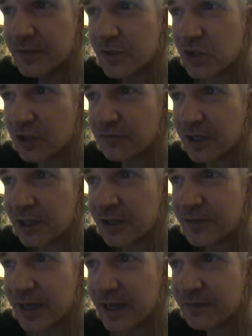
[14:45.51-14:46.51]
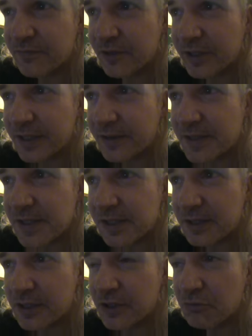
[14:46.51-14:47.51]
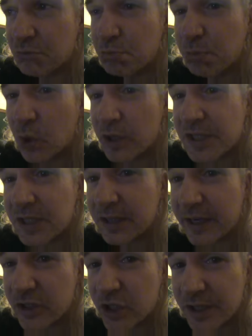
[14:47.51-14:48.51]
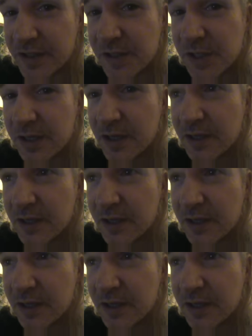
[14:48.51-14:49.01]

so far they have like this, you know, bogus elections.